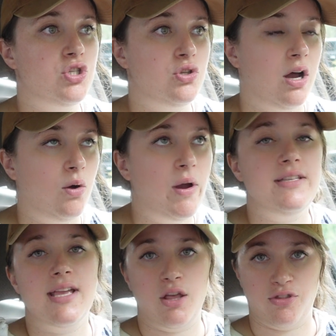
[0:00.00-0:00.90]
a
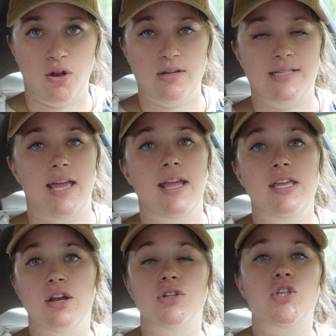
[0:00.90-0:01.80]
Wednesday and Thursday.
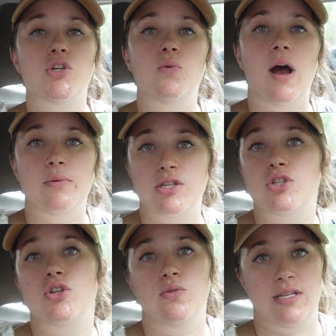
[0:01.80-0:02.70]
Year two, I was a
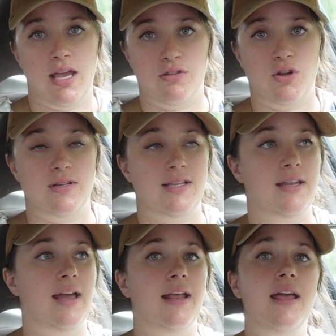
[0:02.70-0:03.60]
Tuesday and Thursday
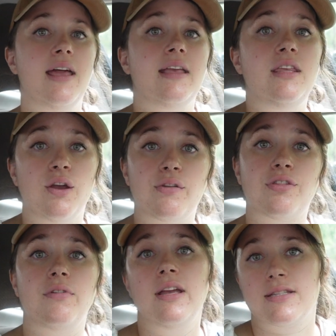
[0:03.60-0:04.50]
night. Year
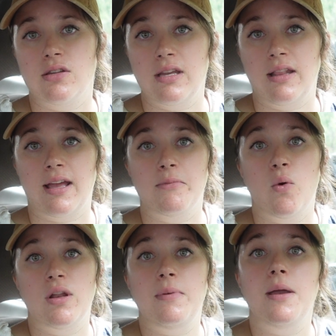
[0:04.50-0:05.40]
three, it's looking like I'm
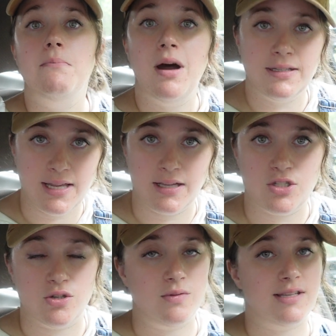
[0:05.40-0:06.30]
going to be a Monday and
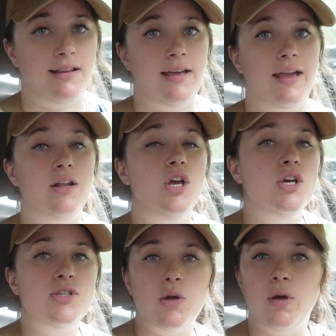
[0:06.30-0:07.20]
Tuesday night.
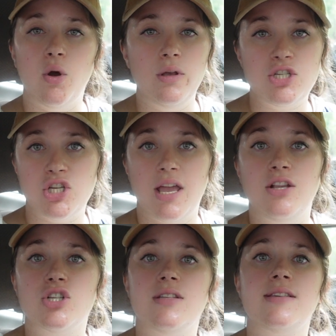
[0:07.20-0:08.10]
So it always
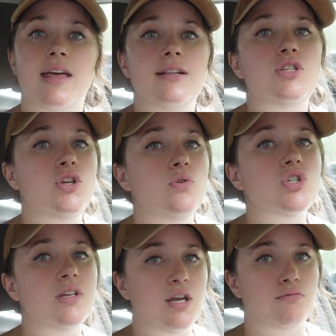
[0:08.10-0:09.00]
changes, and it's
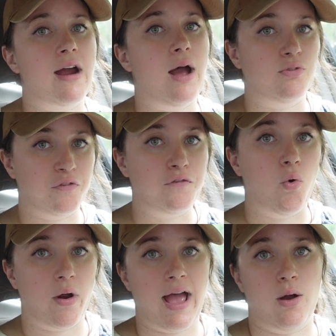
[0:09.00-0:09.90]
usually around
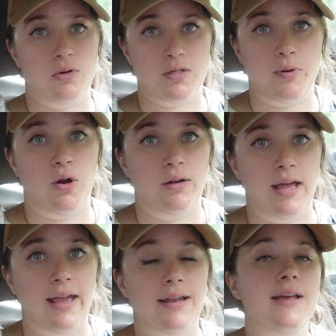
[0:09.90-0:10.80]
4 hours per
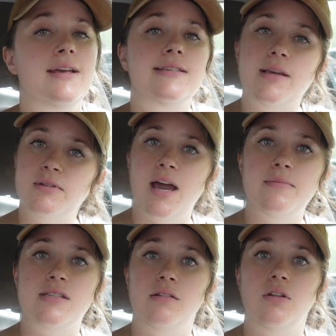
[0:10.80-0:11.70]
night.
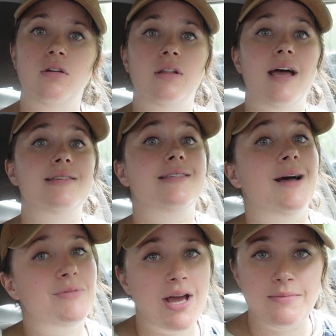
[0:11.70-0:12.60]
Sometimes it's a little less,
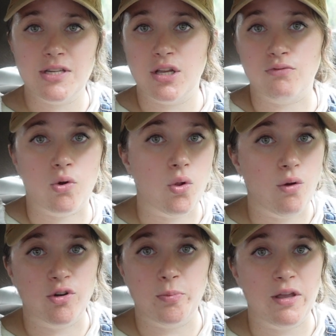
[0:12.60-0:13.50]
sometimes it can roll
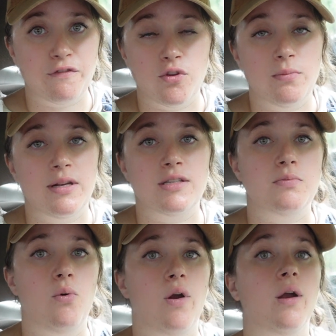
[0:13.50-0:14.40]
over to be a few minutes
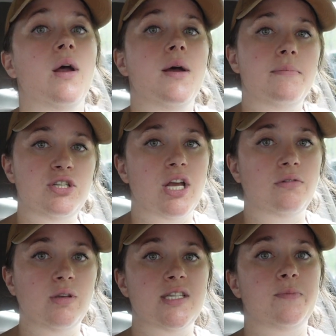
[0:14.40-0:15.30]
more, but
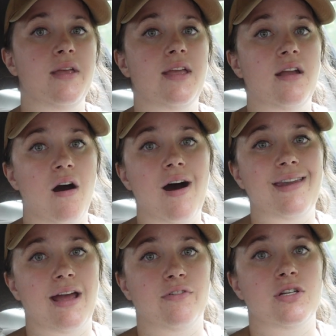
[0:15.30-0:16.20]
generally speaking, on
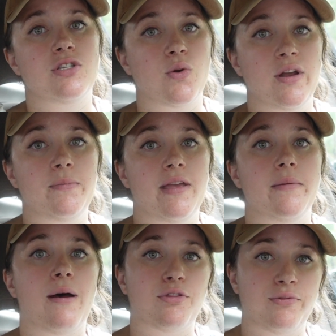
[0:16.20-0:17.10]
average, it's going to be
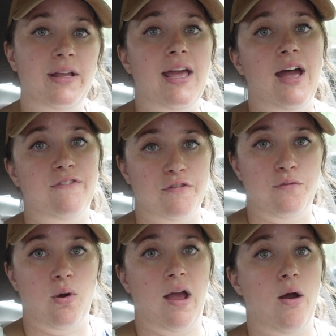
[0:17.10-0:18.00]
about 3.5 to
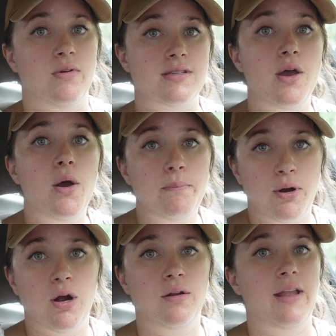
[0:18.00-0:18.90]
4 hours
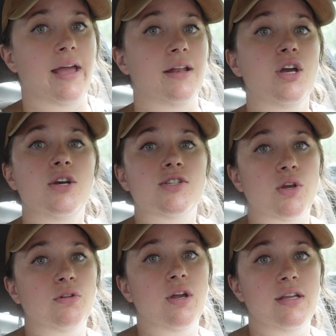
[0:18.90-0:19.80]
per night. So
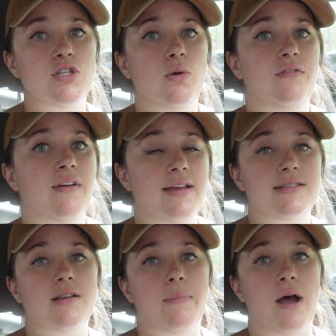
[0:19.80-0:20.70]
you're looking to
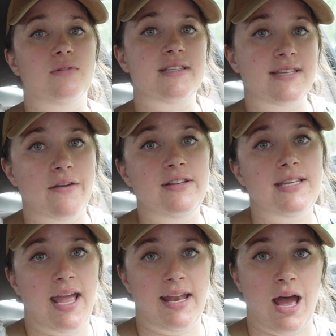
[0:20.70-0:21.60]
invest about 7 to
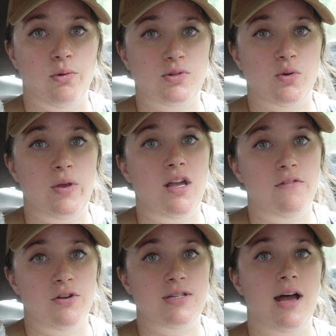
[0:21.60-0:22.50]
8 hours a week of
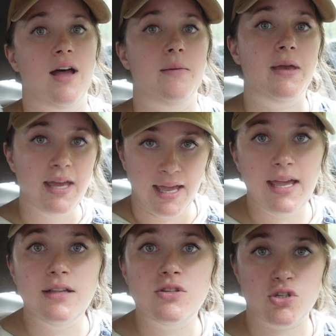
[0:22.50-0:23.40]
your time
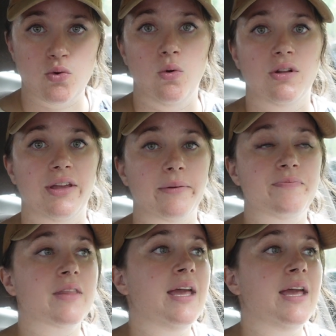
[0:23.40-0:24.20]
in schooling.